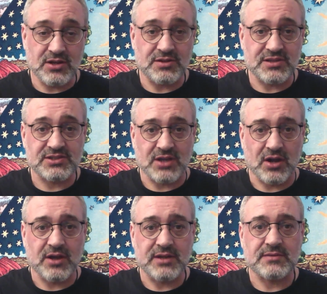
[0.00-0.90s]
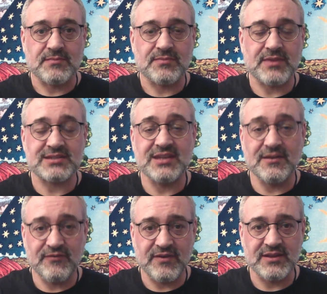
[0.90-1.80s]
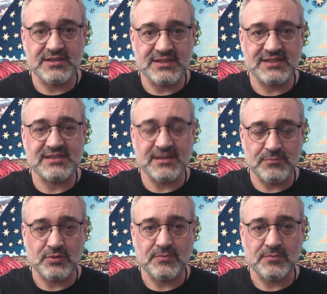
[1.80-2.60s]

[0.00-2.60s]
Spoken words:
its side, that's the infinity symbol,